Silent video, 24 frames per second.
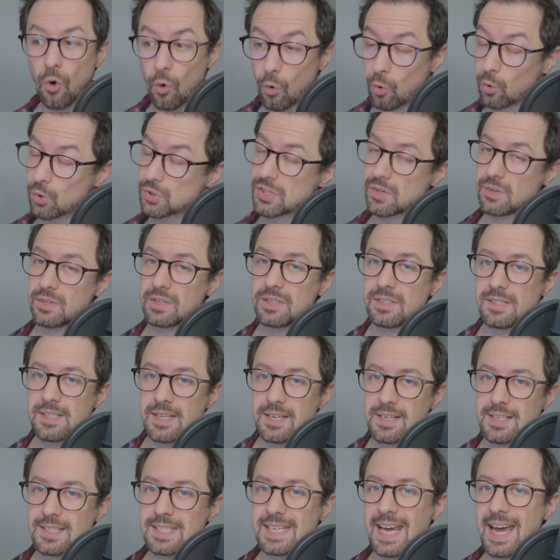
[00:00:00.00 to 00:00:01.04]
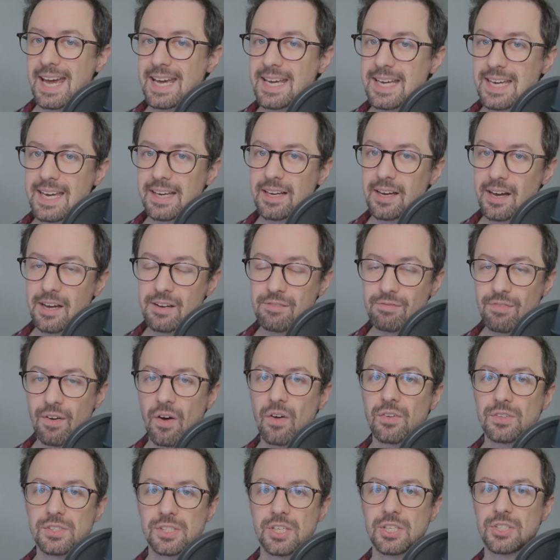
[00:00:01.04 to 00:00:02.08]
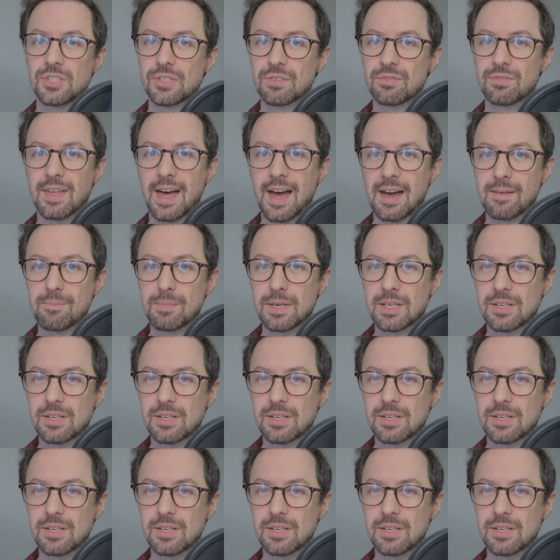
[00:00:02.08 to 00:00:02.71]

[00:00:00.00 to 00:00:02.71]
also consider taking advantage of that,